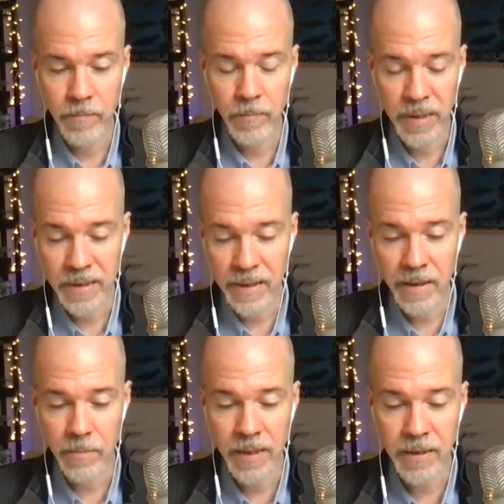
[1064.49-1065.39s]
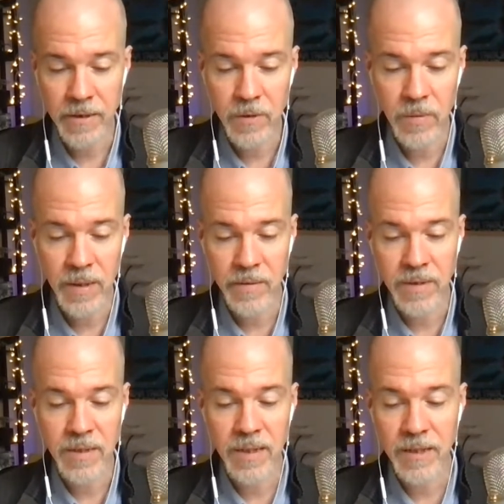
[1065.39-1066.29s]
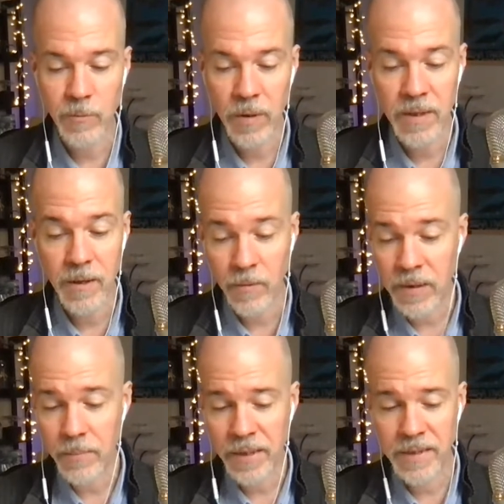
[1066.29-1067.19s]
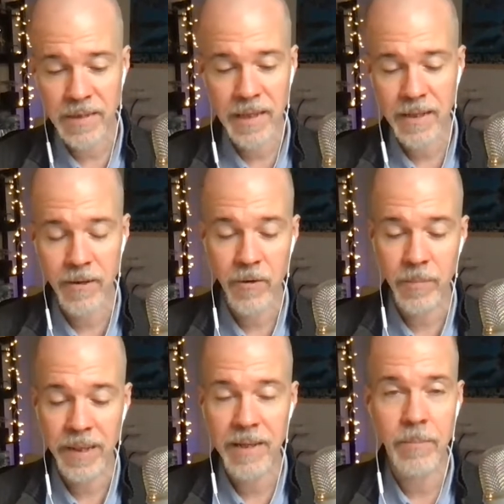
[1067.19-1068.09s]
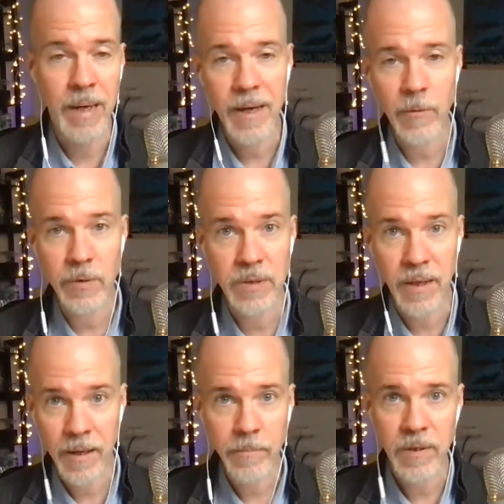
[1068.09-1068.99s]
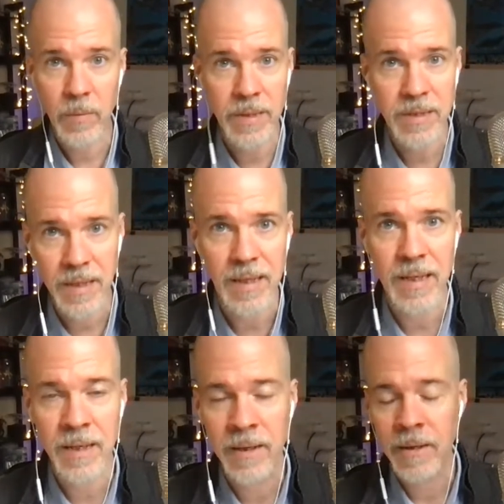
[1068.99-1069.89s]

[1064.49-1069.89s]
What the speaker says: By that I mean in 2006, one of the only places I could go to buy a Mac was CompUSA,